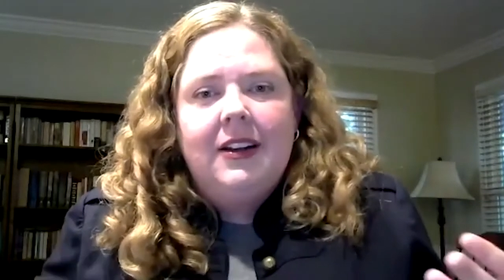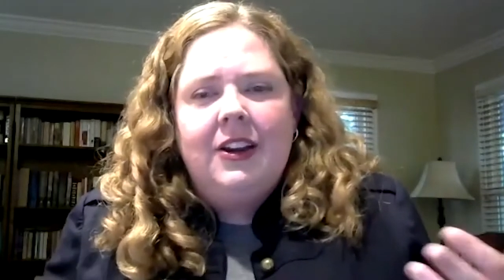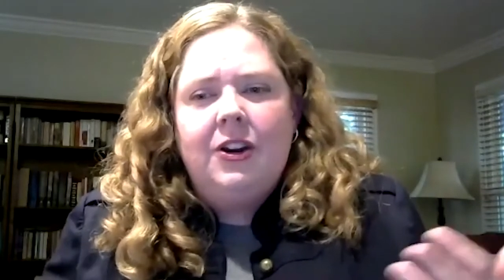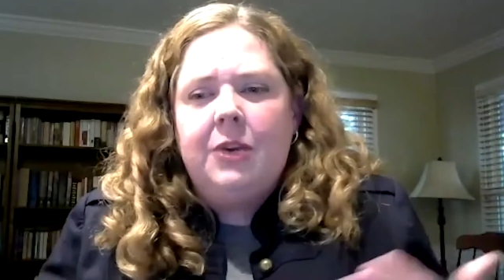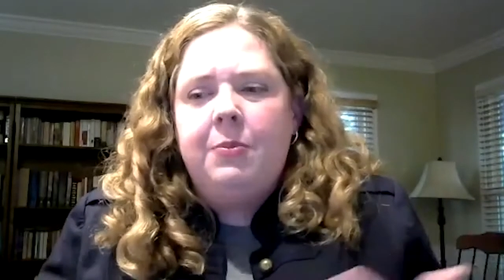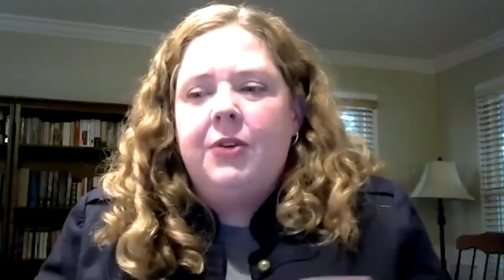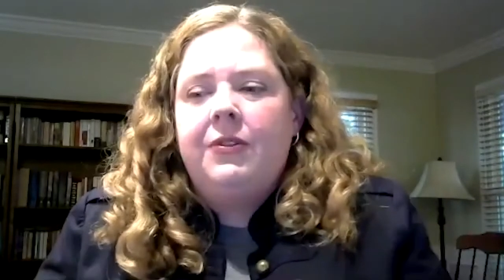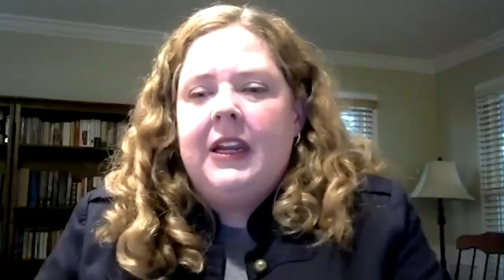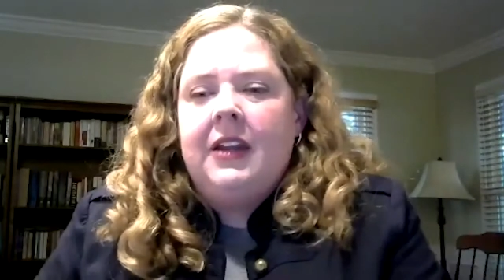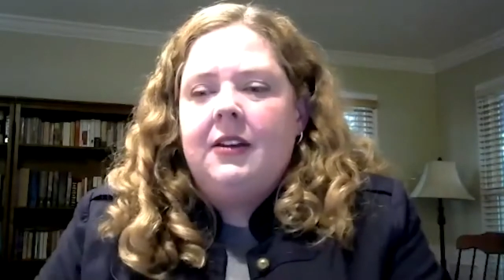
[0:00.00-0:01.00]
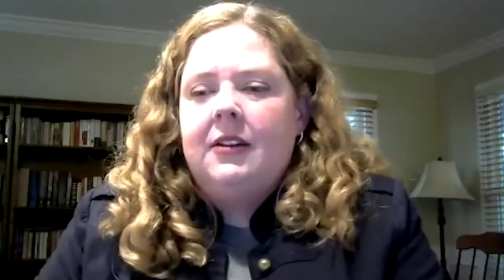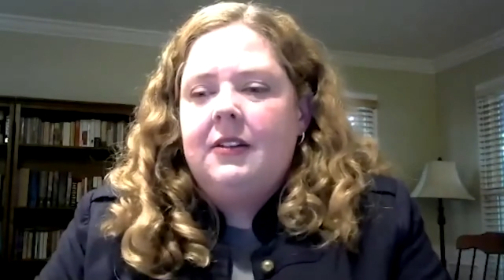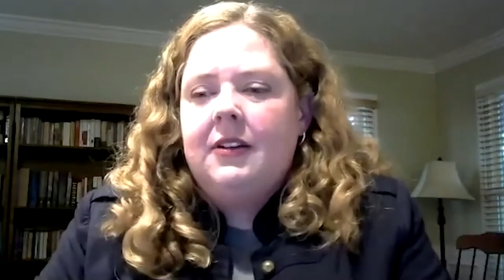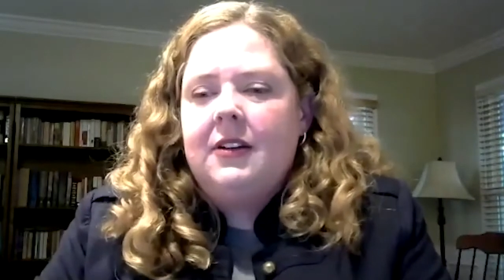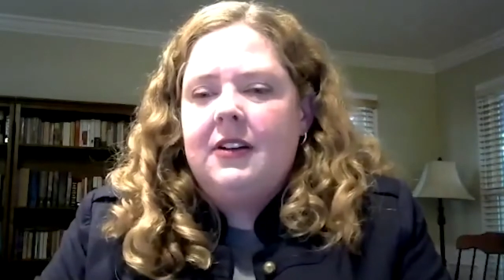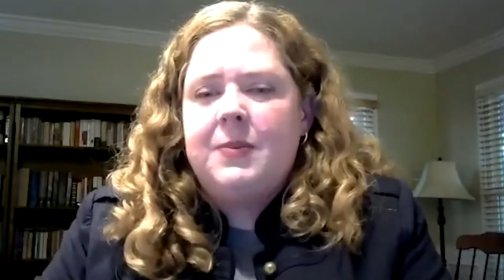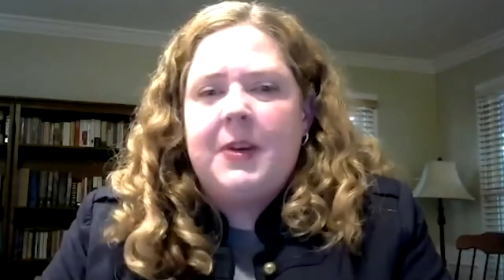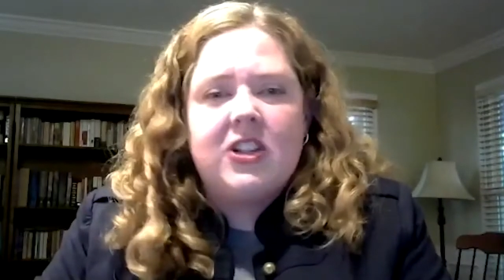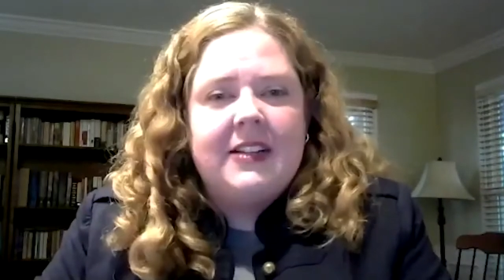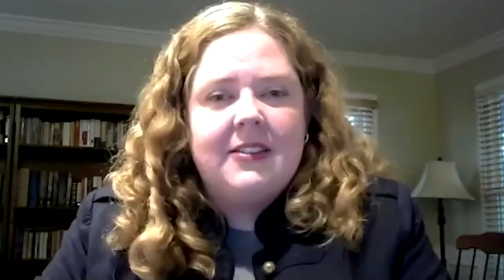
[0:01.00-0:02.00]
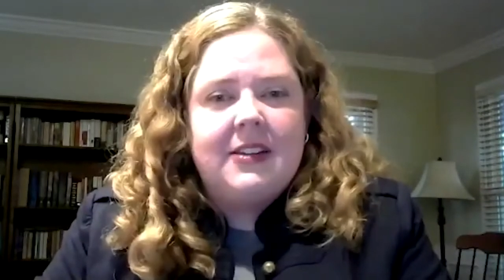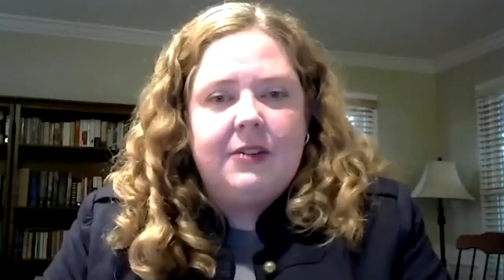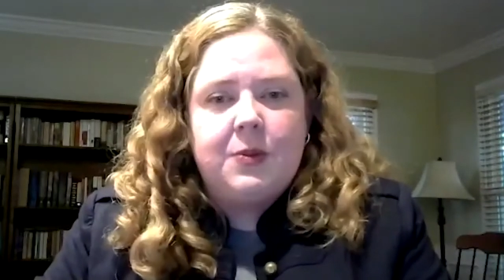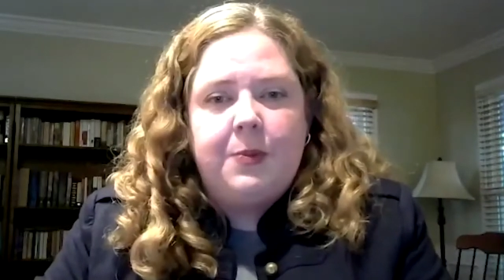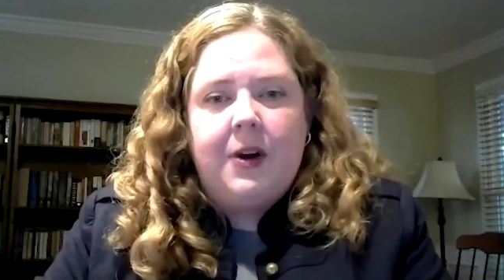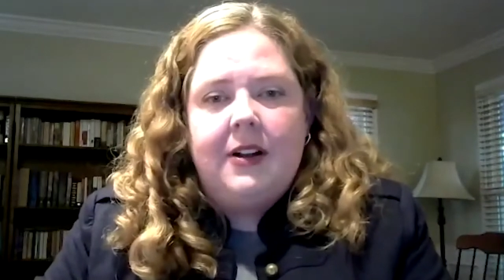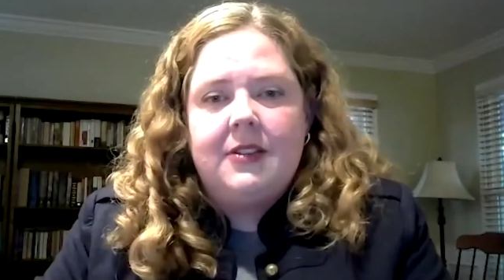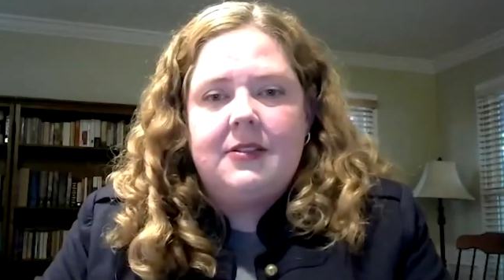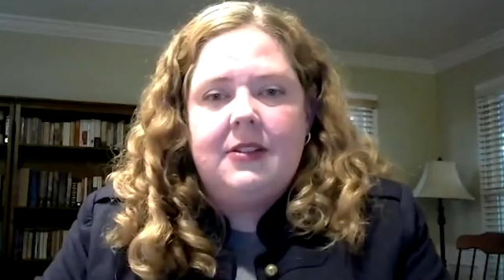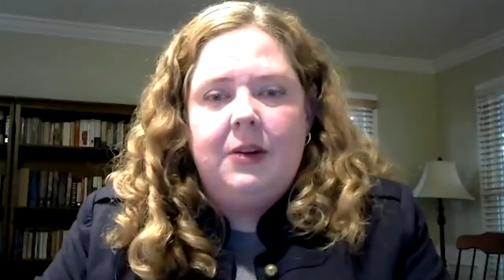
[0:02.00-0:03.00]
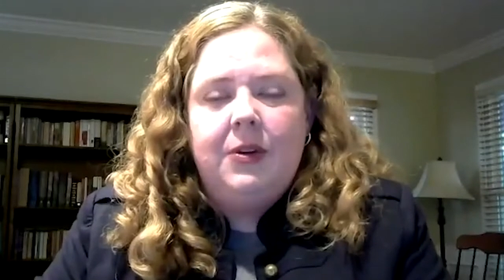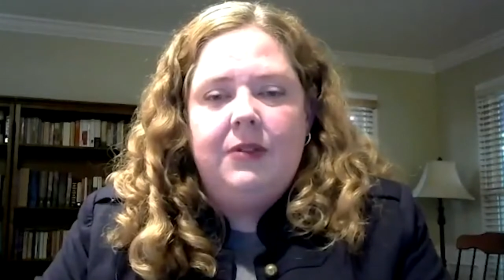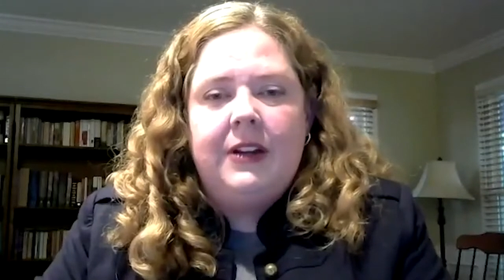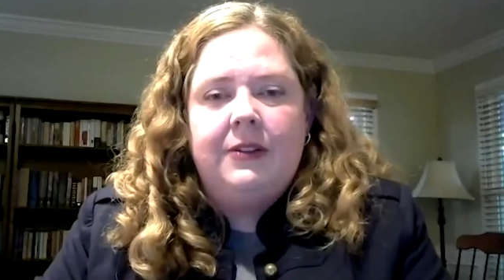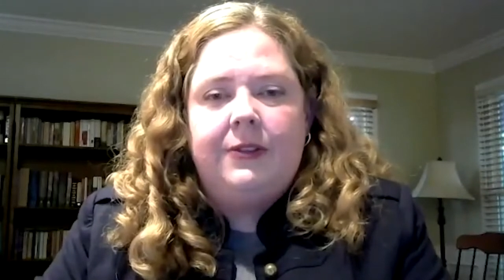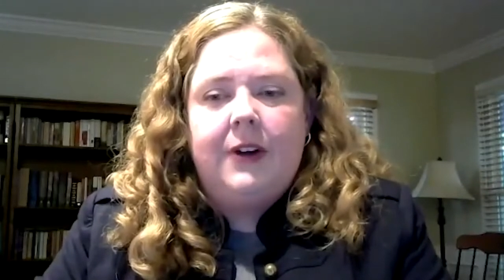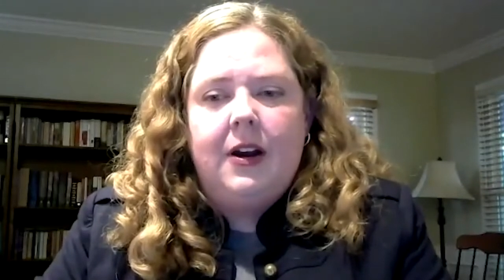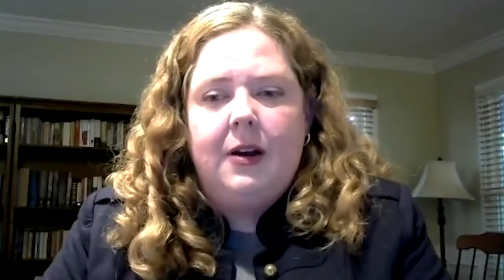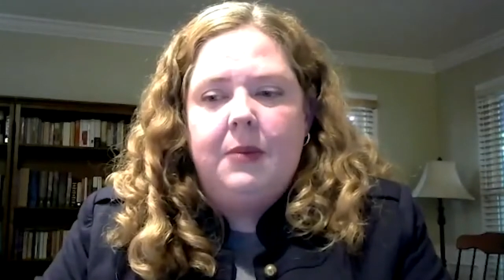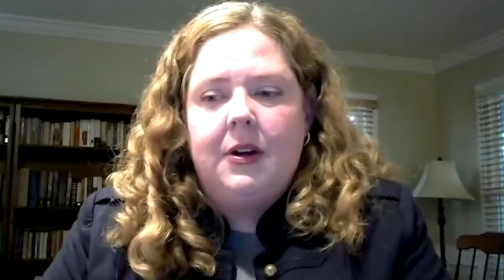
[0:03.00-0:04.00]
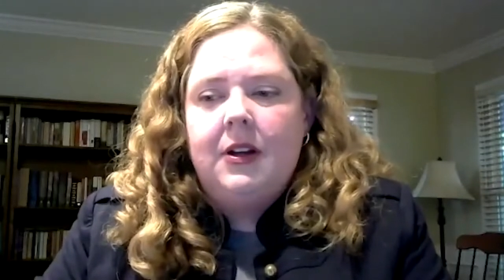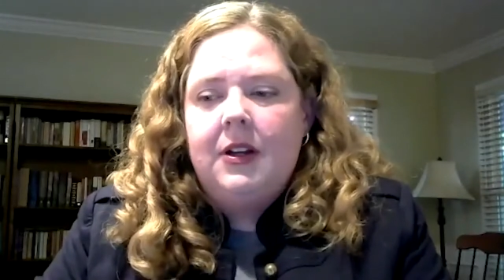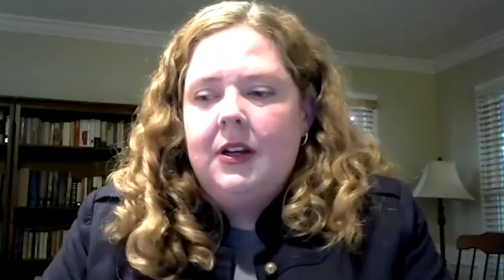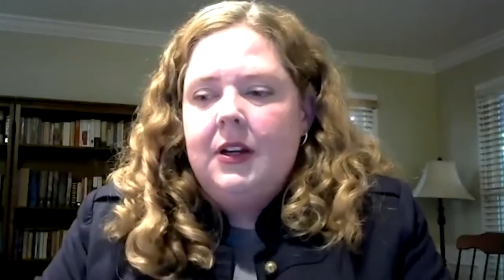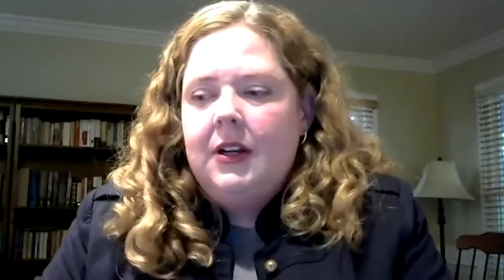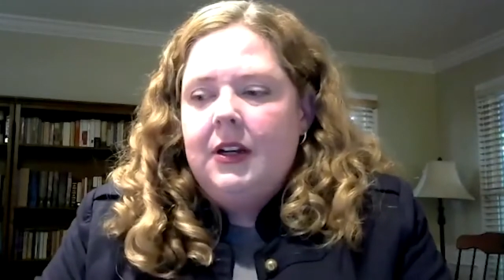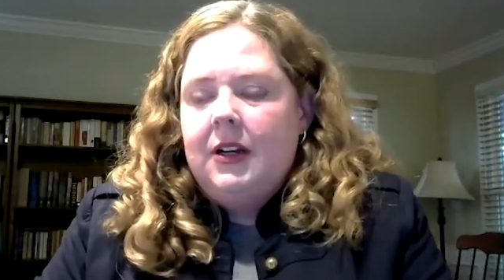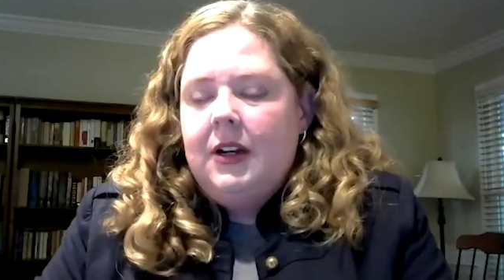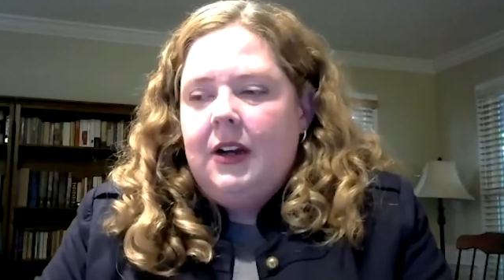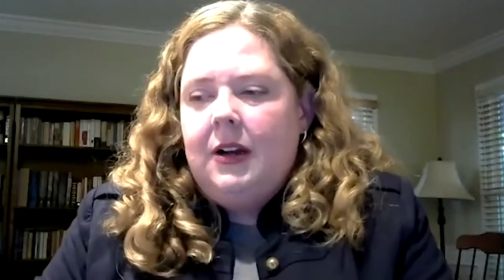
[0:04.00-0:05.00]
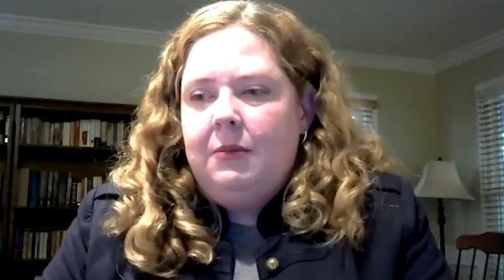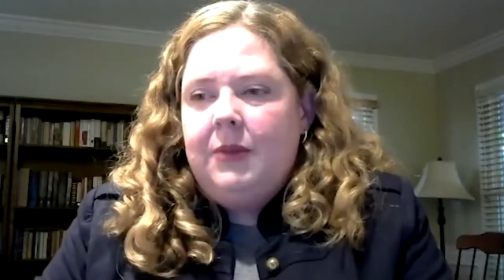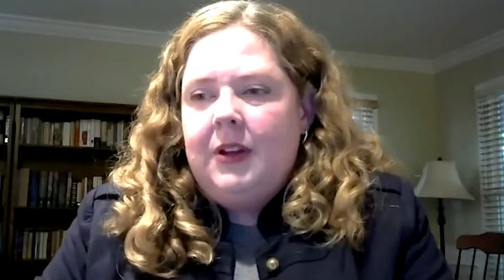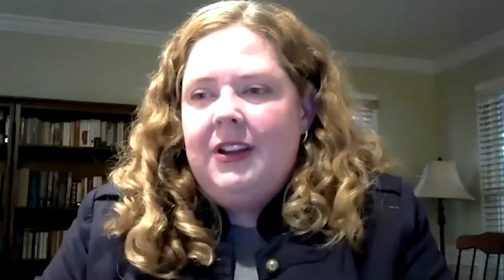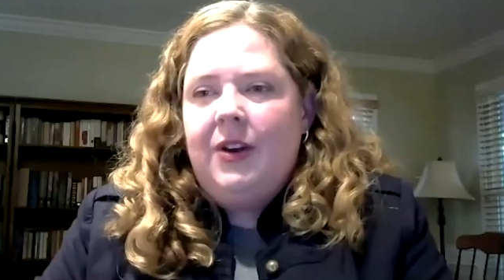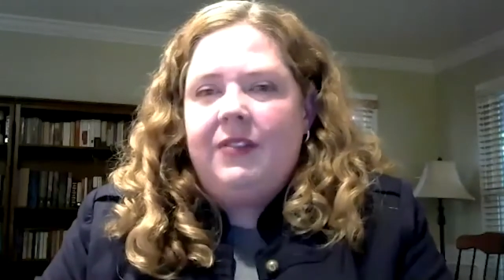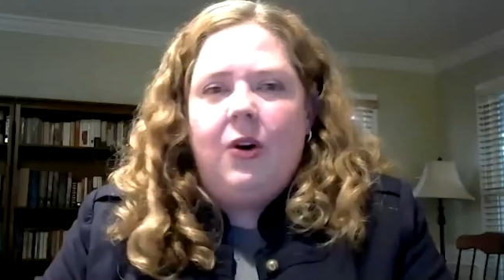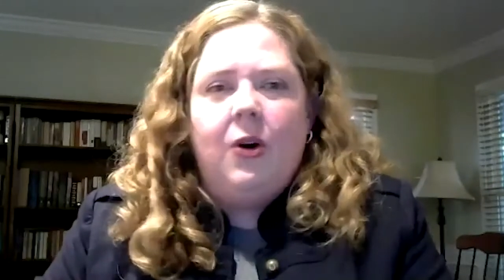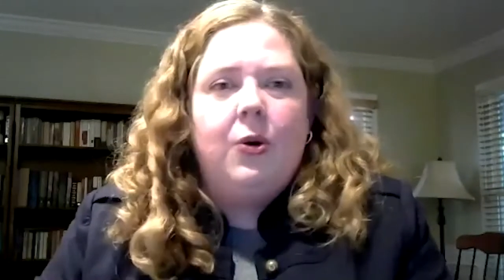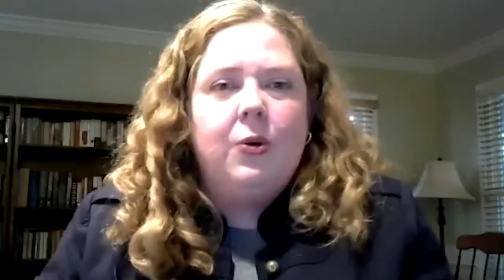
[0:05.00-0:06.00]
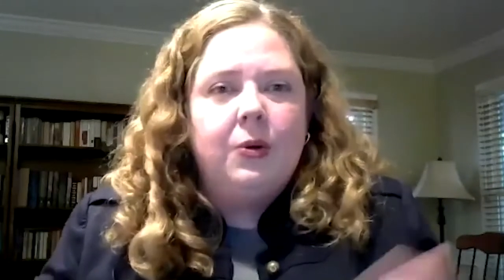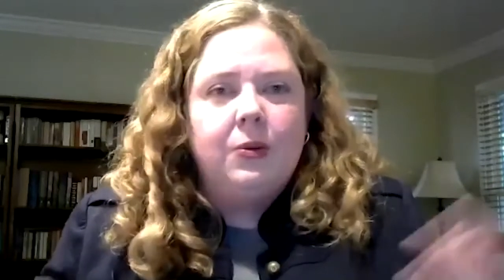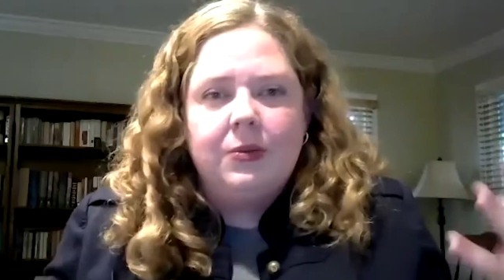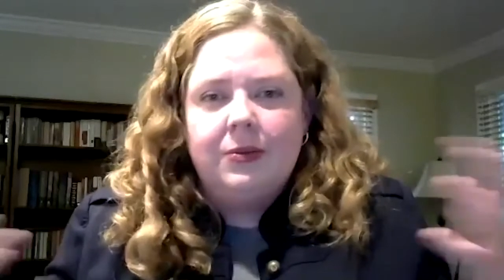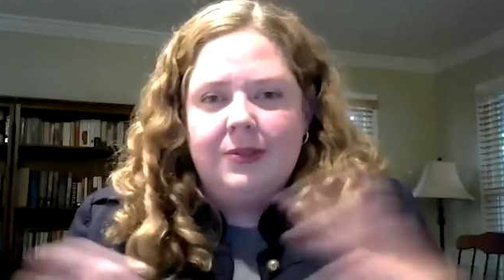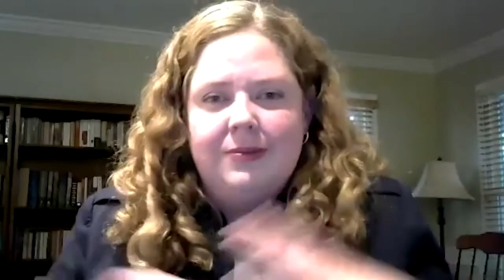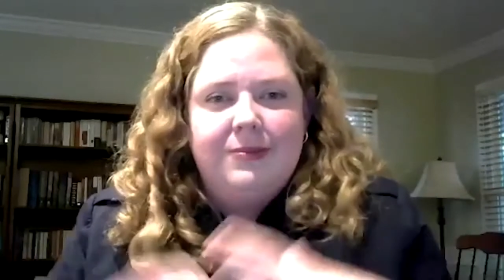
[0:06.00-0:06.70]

you know, you're moving, uh, especially incident response, you're moving from, um, you have a whole